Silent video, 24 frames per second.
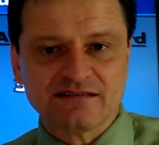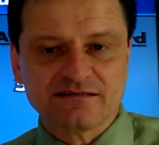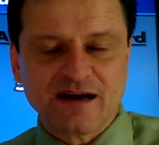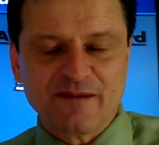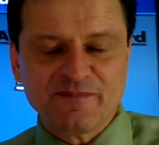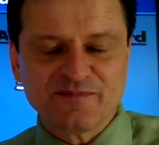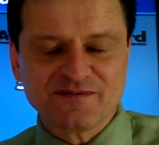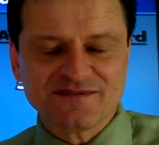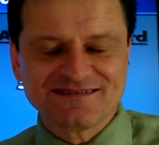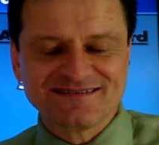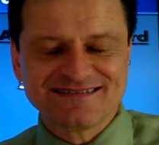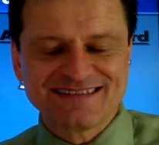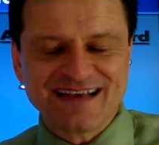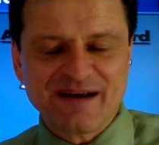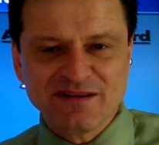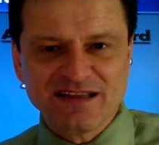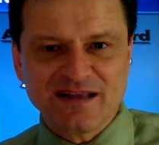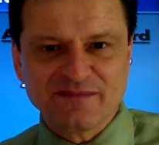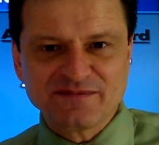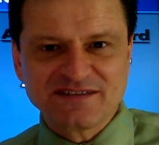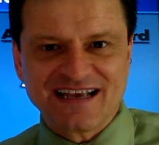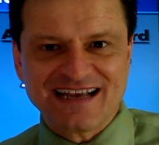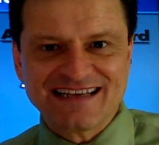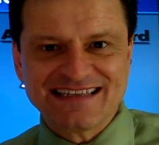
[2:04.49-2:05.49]
up, double
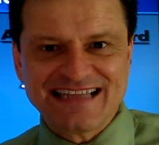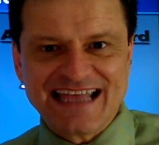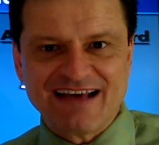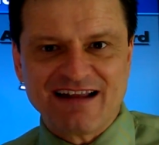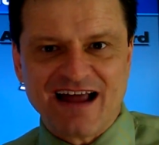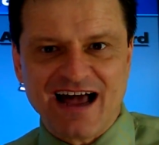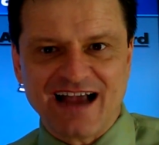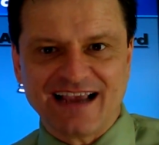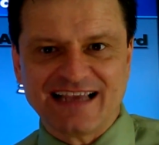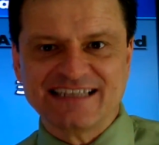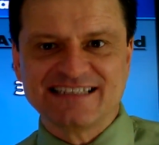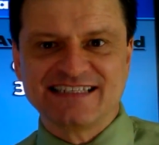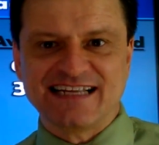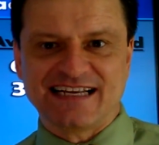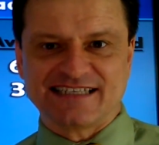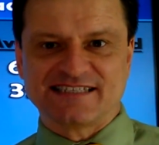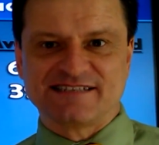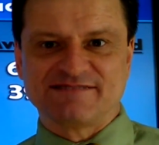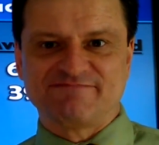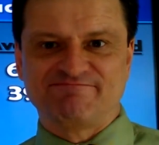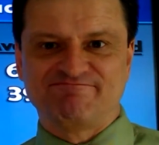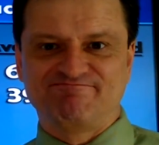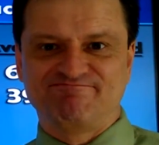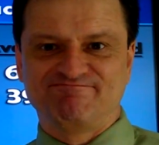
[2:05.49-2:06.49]
upside down hockey
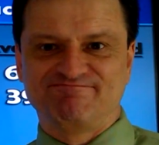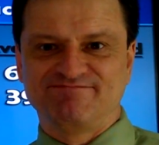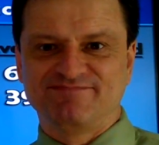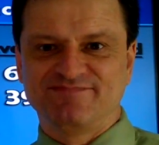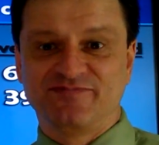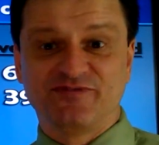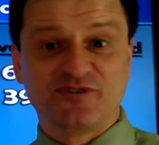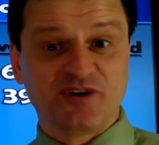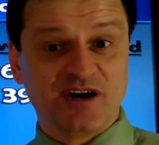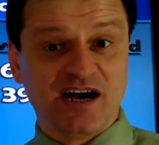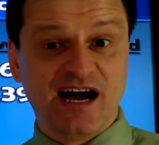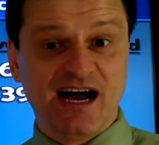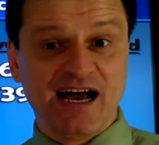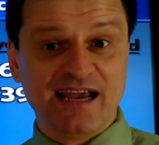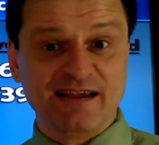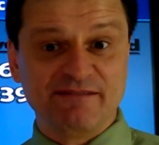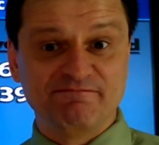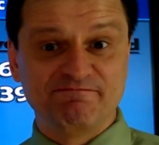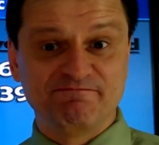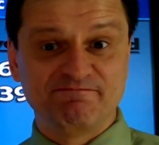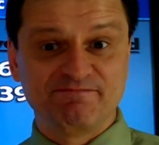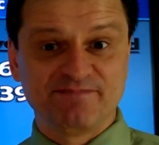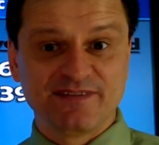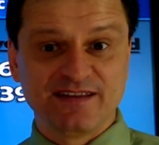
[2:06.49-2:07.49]
sticks for a high.
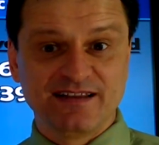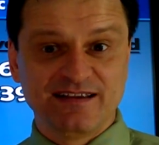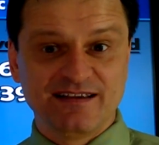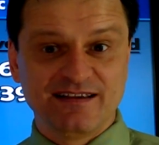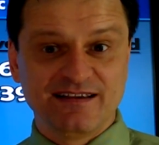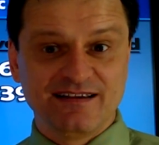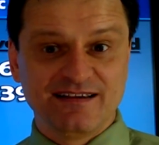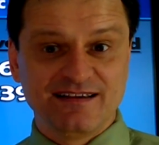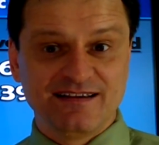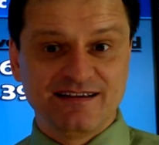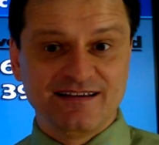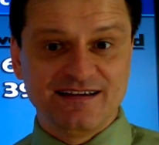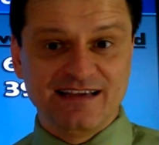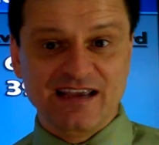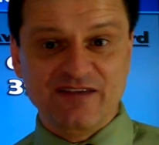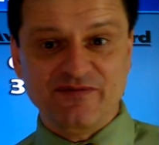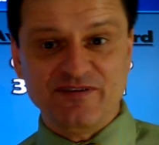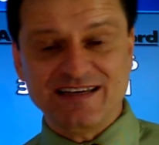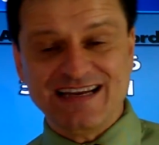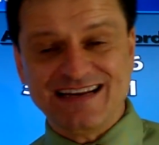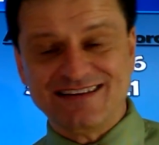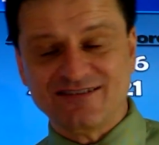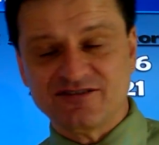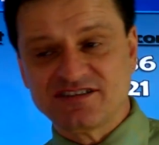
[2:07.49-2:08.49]
If
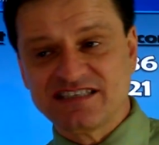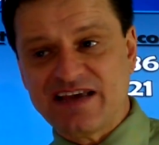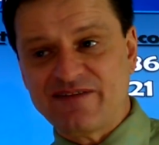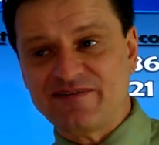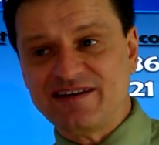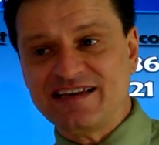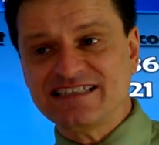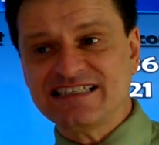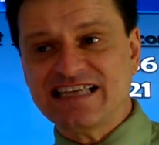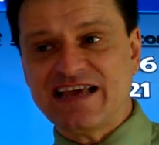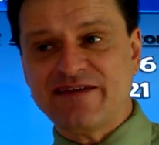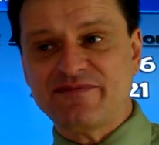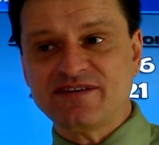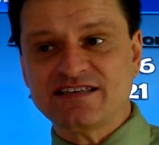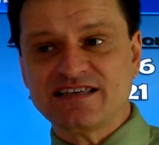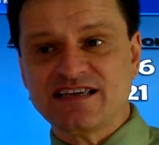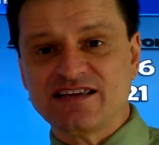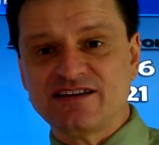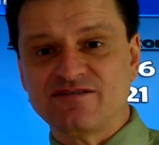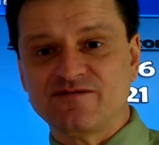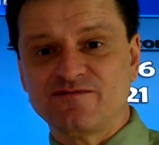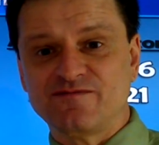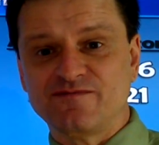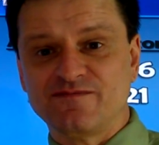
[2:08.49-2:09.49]
you take those 77s
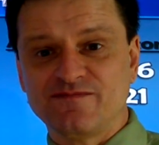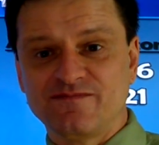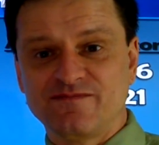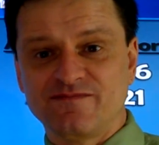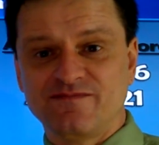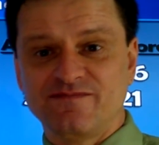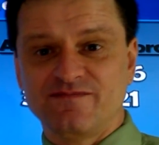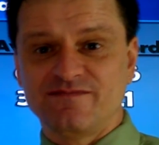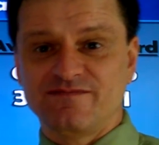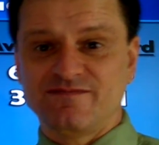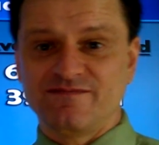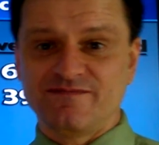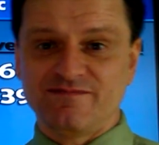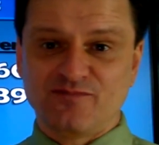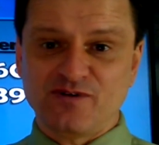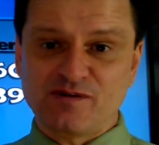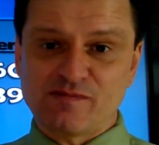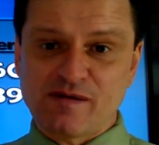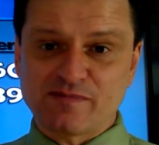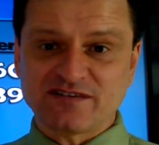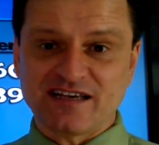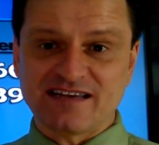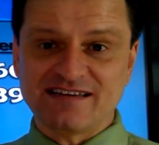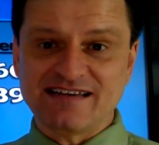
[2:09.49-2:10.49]
and you put
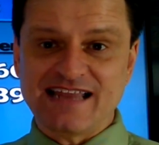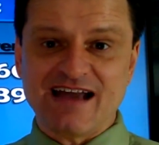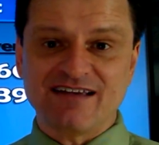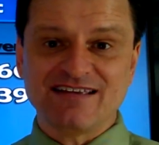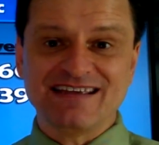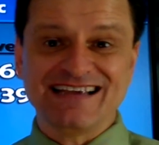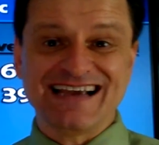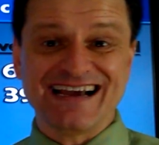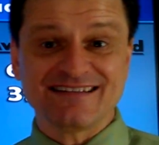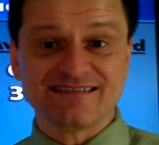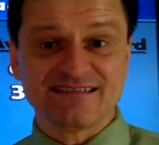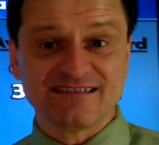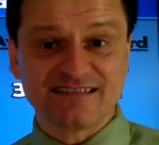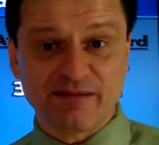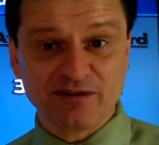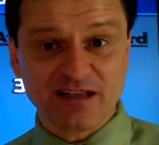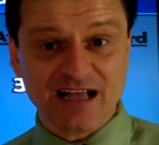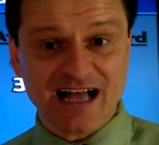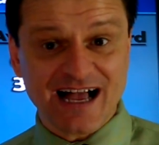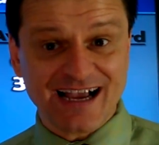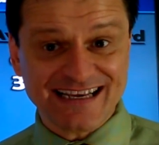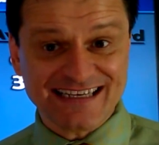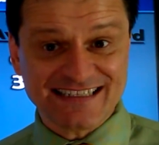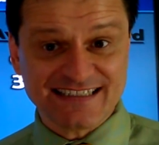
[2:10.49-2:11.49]
them upside down, you got double
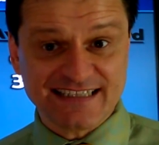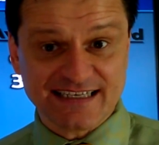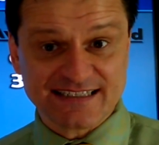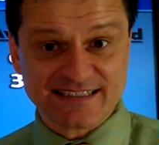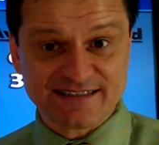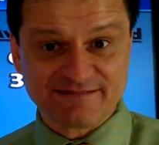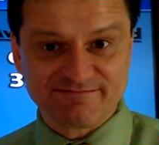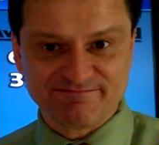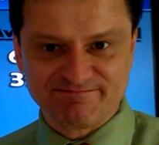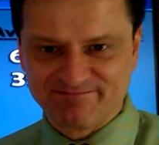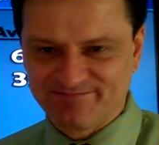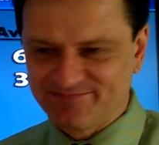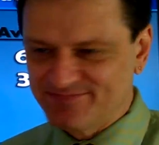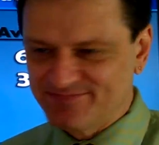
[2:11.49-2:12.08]
hockey sticks.